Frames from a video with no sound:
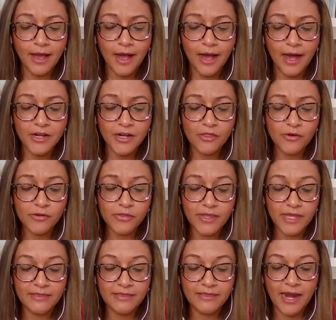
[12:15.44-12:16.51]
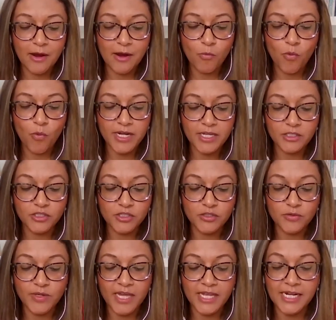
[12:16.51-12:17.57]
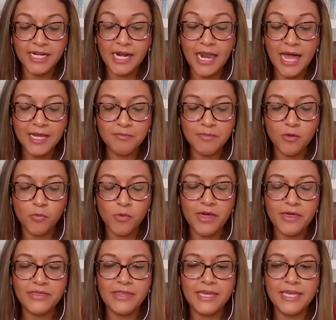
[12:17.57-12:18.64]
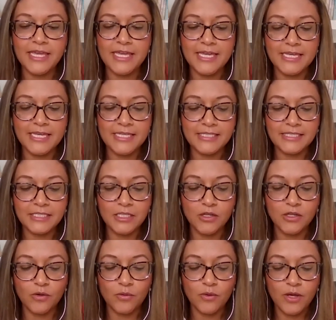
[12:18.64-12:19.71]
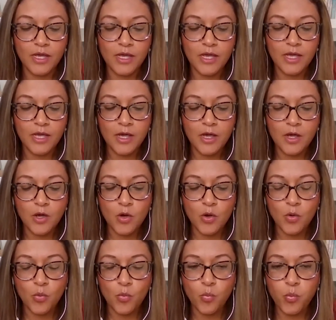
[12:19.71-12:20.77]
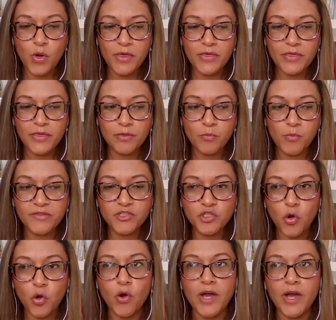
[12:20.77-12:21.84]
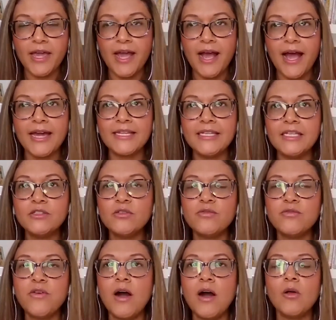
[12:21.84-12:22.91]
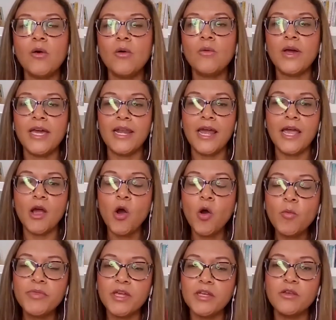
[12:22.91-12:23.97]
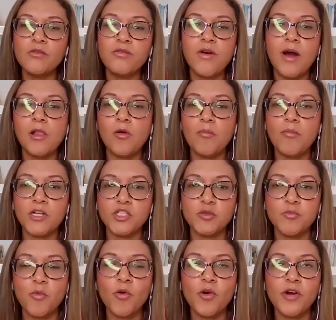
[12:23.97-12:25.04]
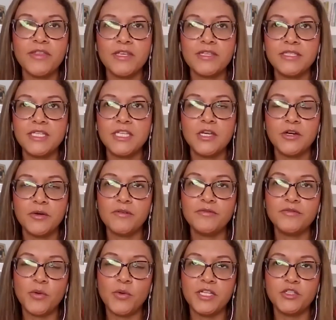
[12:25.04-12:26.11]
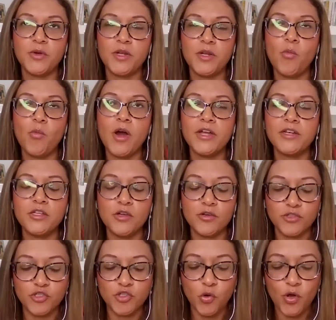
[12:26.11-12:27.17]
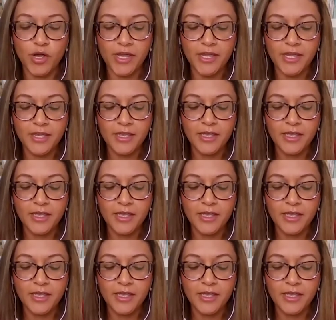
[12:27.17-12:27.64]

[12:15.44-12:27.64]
another thing that I wanted to get in alignment with is, with joy. I need to follow, and I hope that you follow much more this year of 2021, your joy,